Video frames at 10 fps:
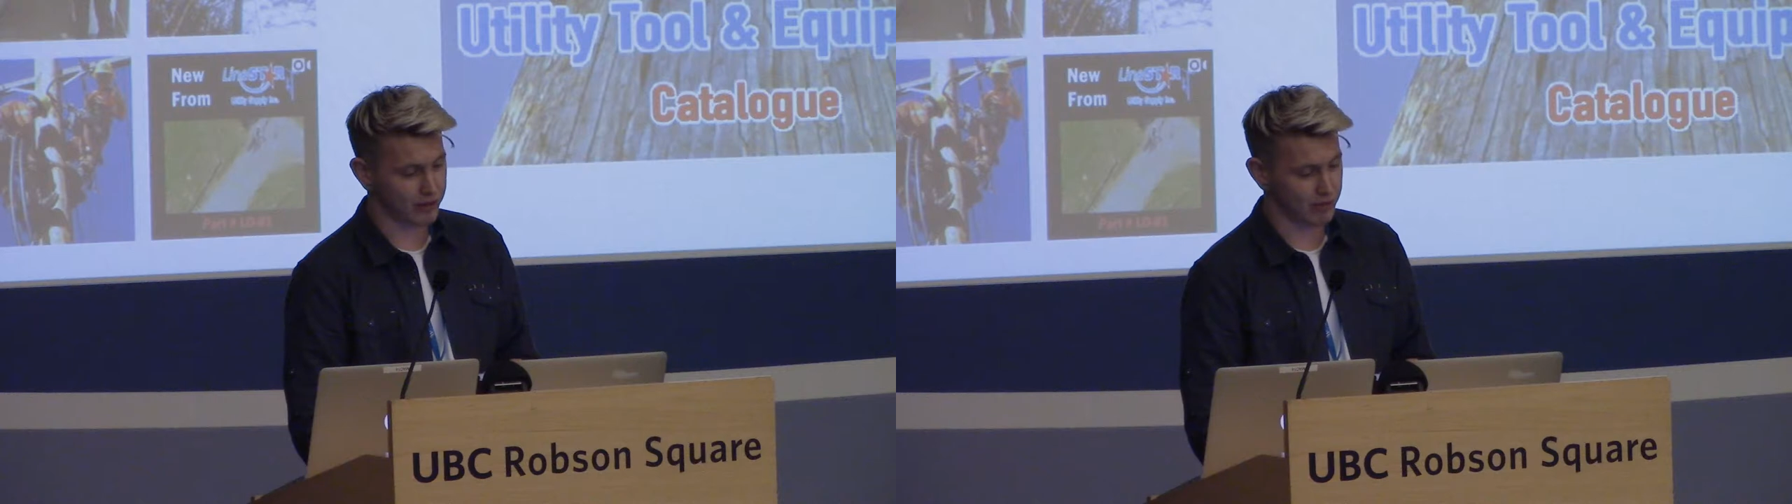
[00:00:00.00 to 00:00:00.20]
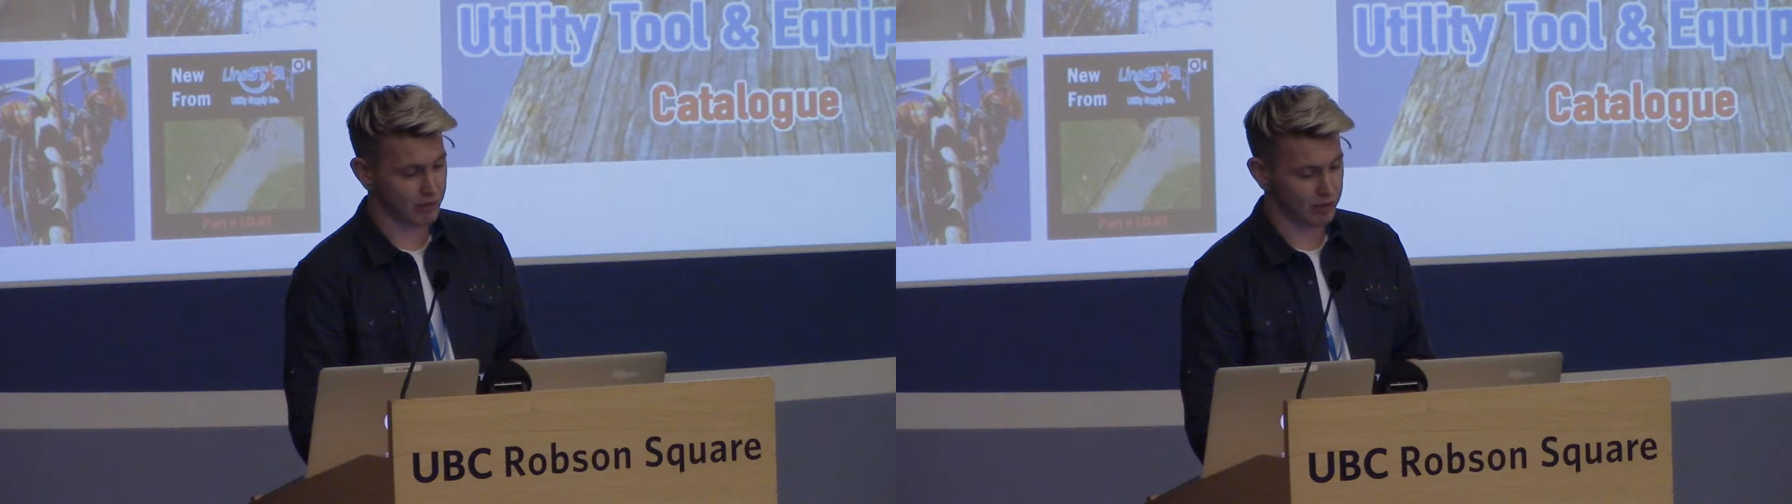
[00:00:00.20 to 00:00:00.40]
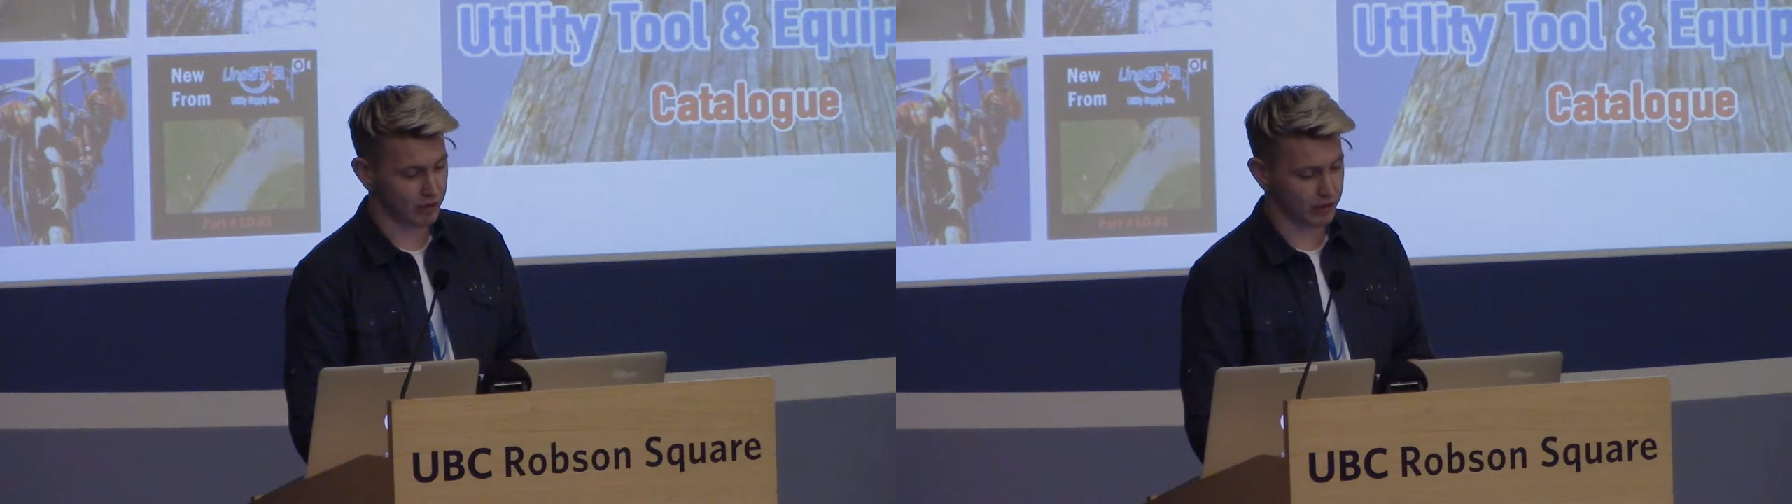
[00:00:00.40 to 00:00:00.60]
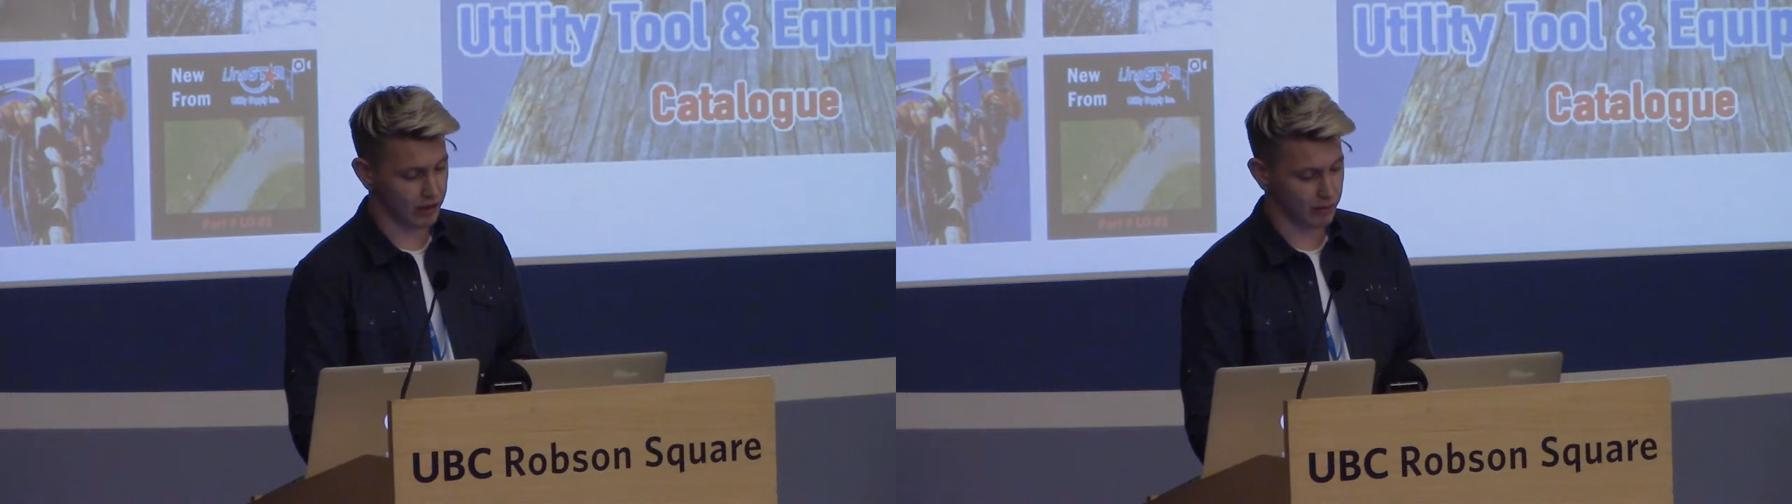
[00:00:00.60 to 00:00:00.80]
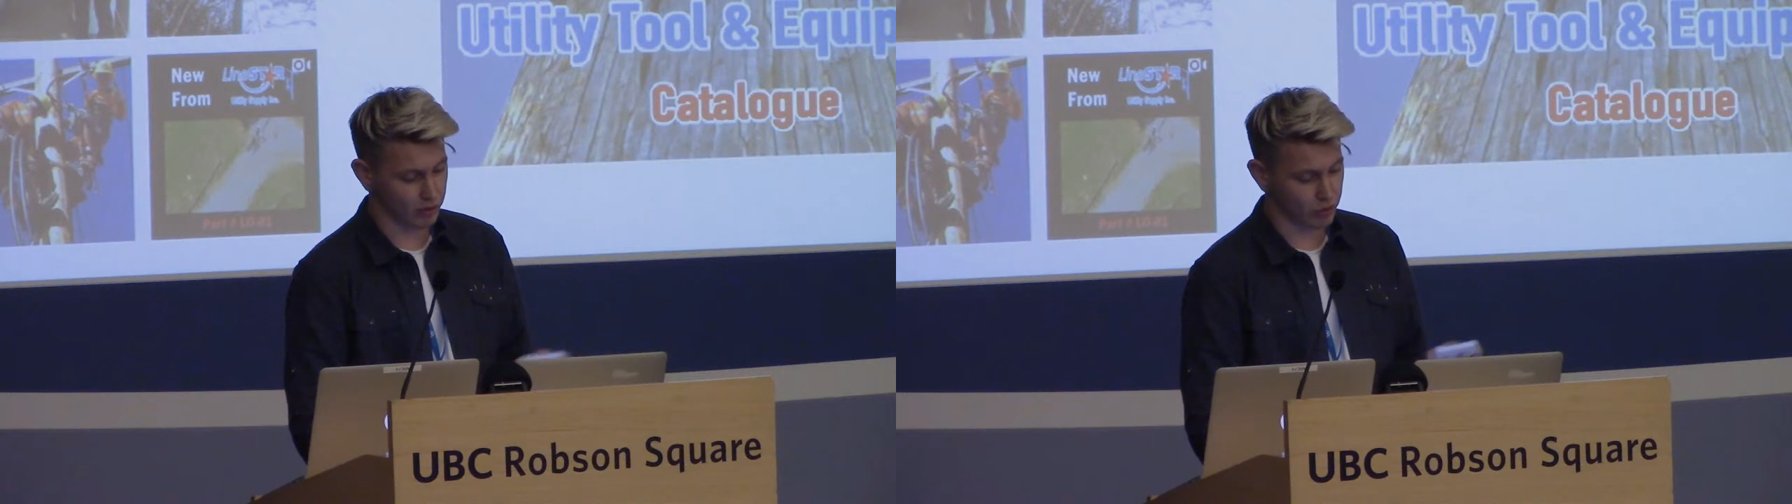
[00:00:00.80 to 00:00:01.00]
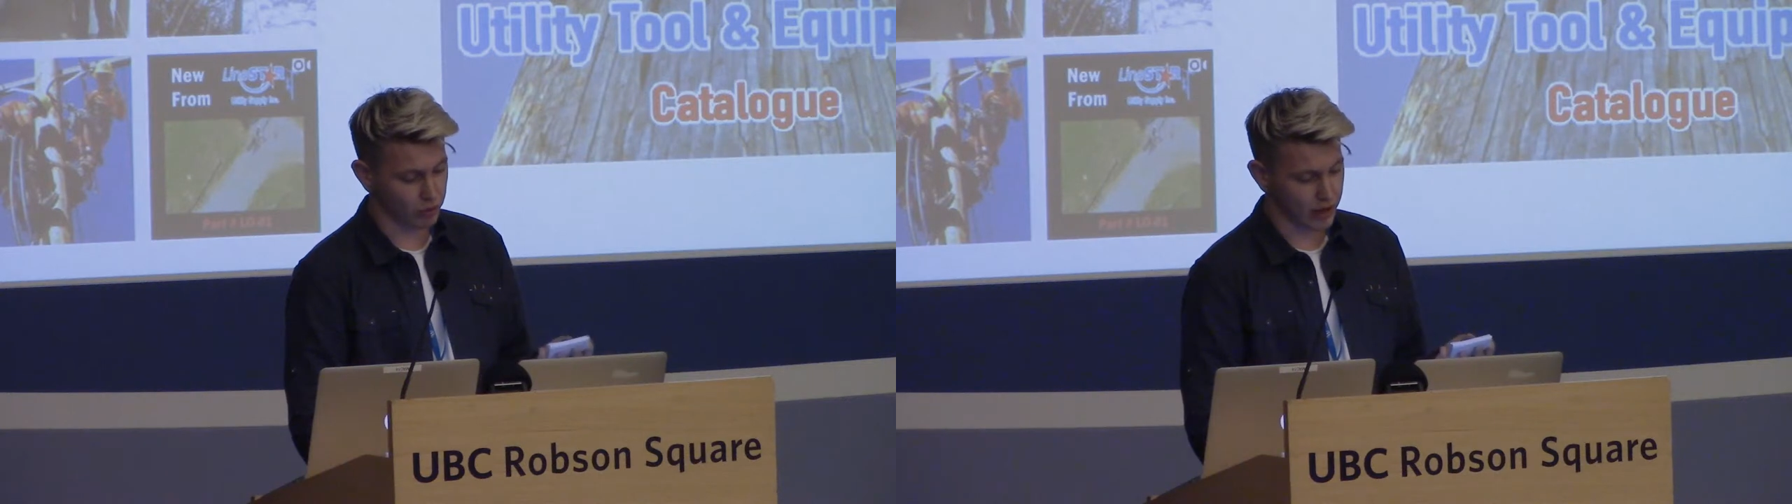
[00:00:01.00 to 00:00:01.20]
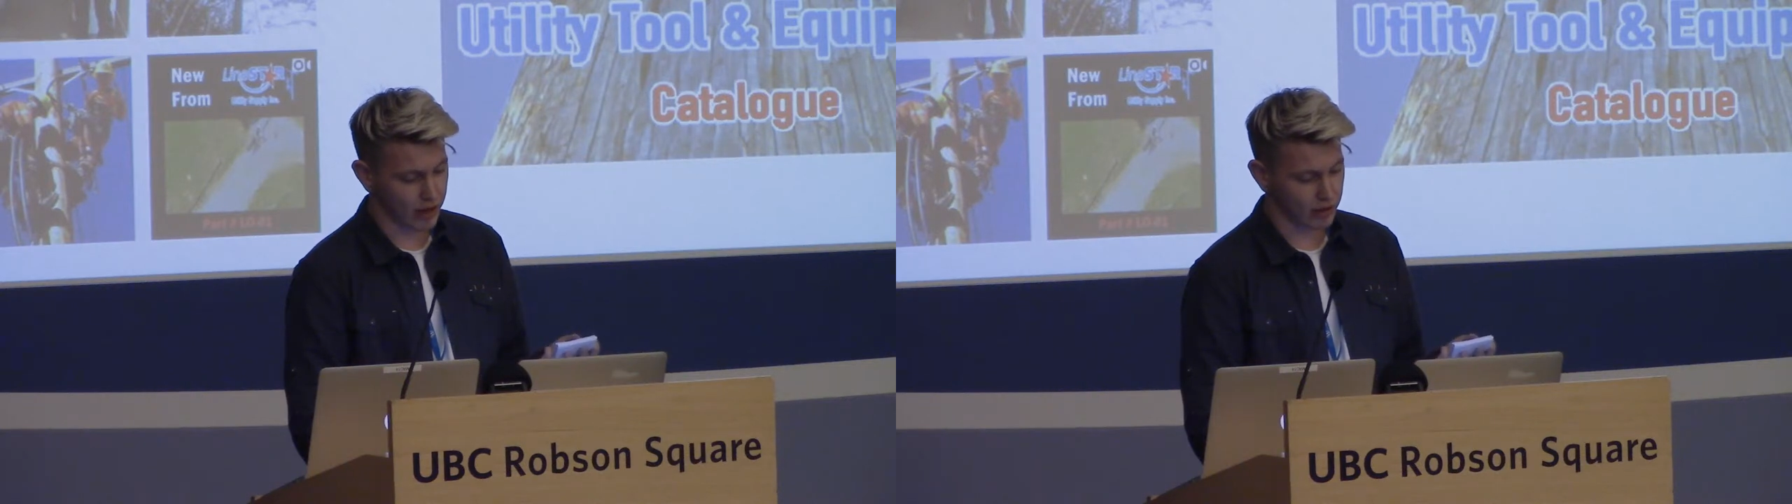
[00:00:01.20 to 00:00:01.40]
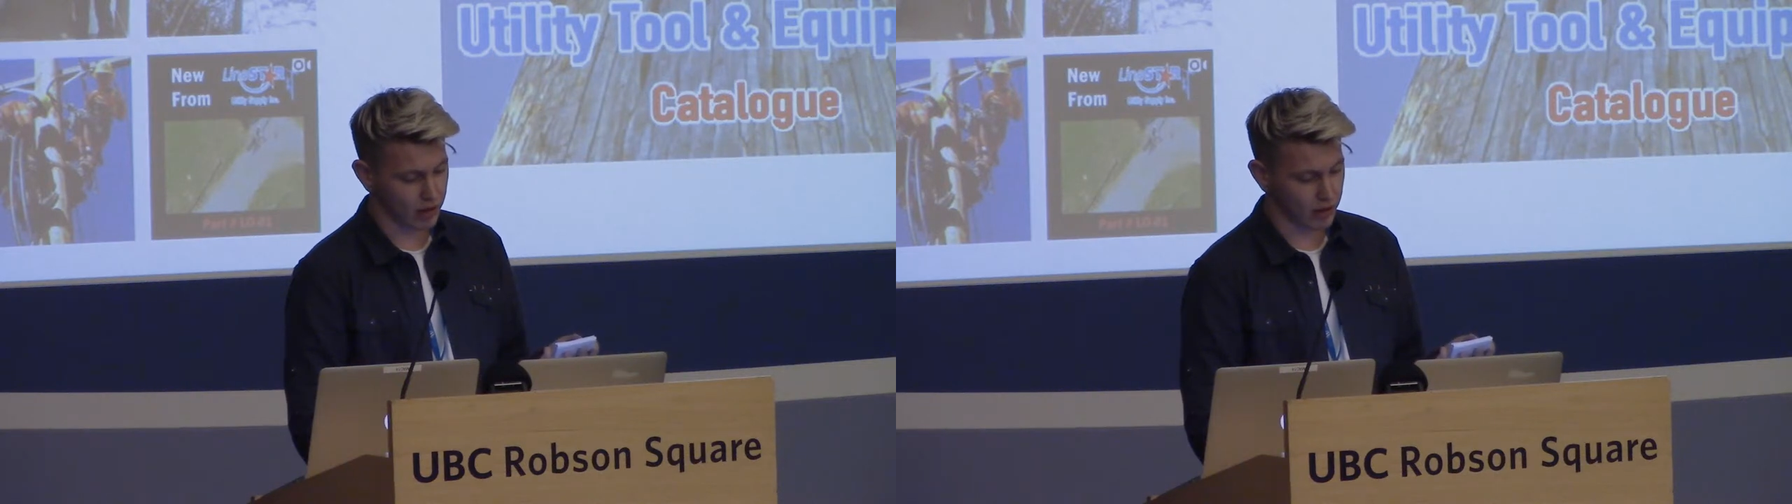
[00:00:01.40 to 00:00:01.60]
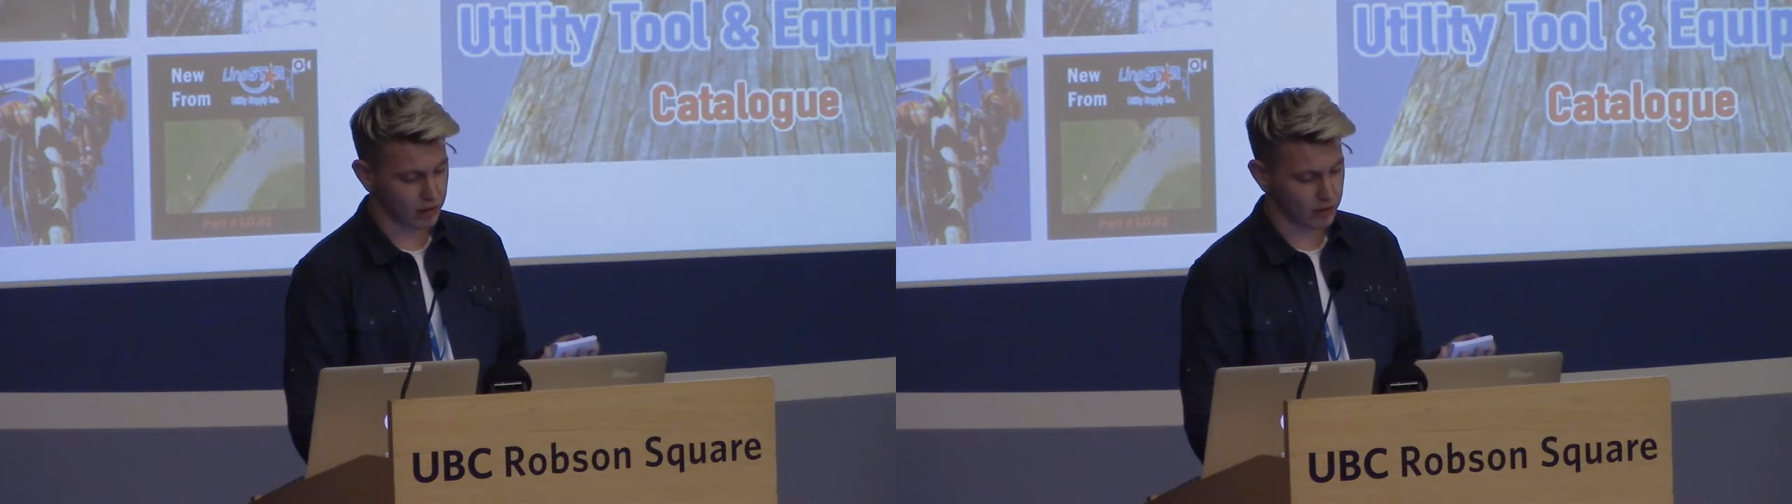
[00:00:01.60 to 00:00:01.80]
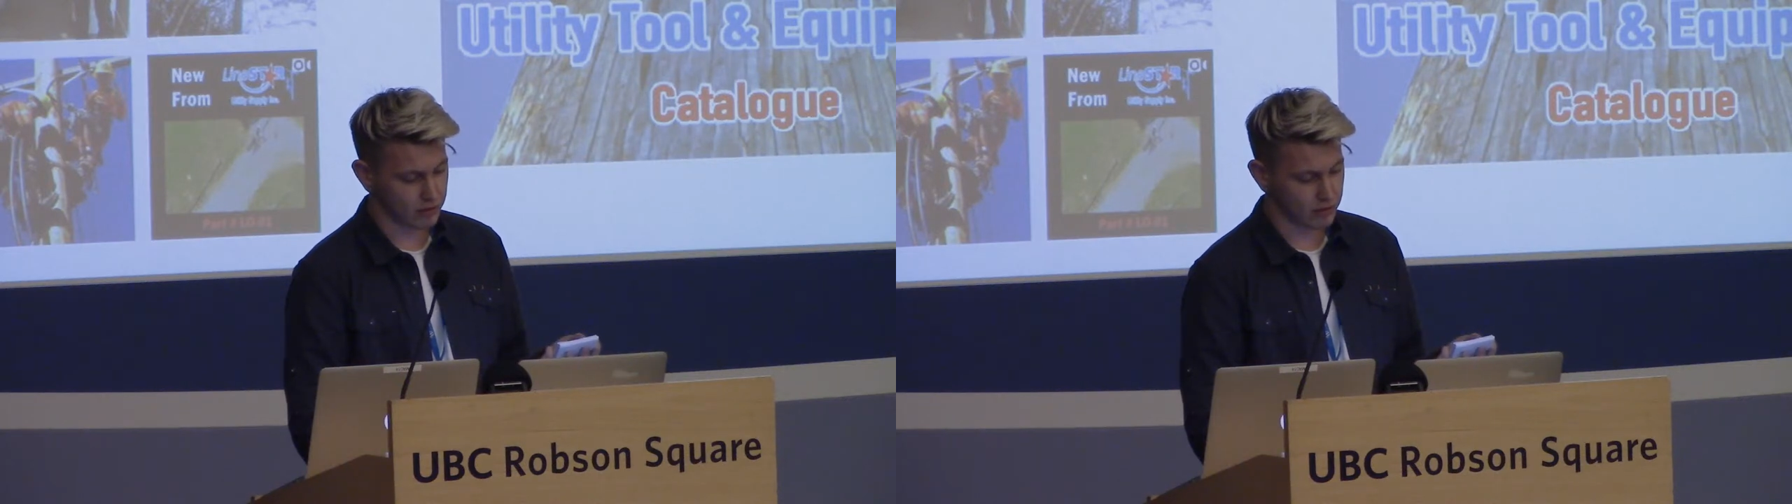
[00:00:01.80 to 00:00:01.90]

I've been building them a tool catalog